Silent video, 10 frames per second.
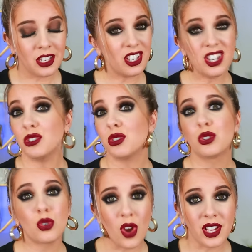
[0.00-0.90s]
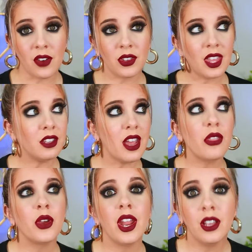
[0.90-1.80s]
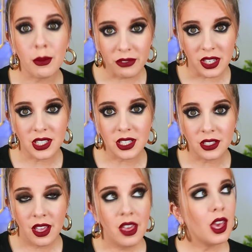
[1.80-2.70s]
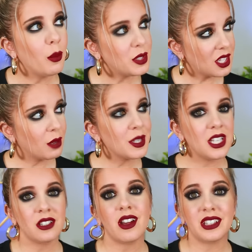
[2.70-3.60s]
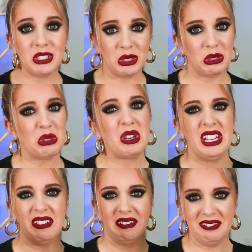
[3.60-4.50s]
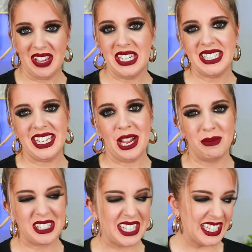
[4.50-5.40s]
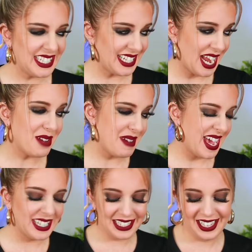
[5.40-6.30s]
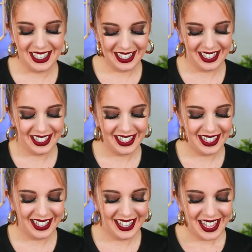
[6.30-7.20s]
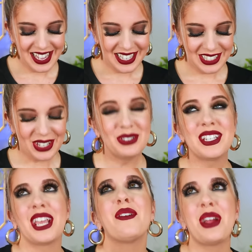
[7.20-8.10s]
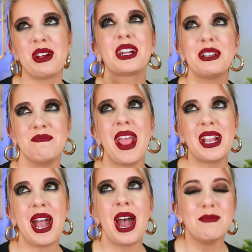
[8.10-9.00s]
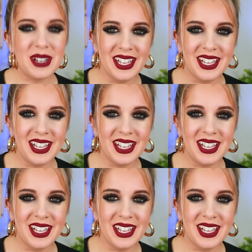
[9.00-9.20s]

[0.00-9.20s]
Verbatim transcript: in and destroying everything and now they're hitting up Fenty. I've been seeing on my TikTok, they're destroying Fenty and I'm just like, damn it. Don't take away our good makeup.